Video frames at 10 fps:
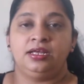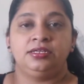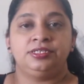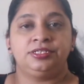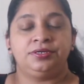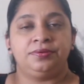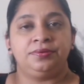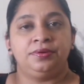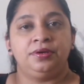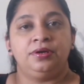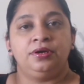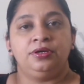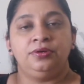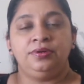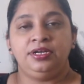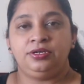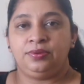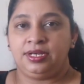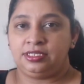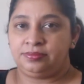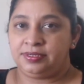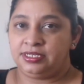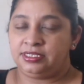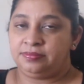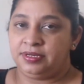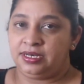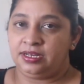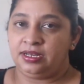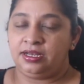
So, you need to express milk